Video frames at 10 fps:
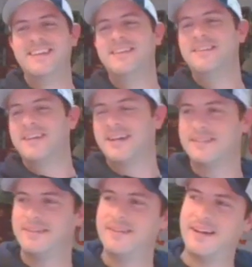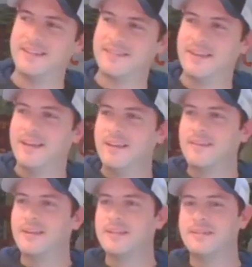You guys are nuts.
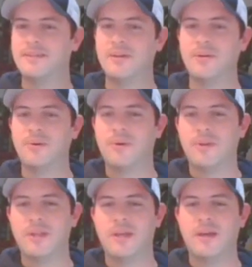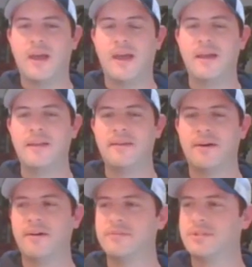Let's do the end
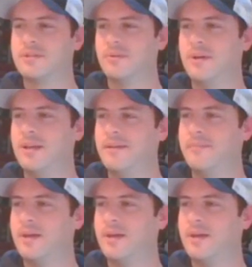of stream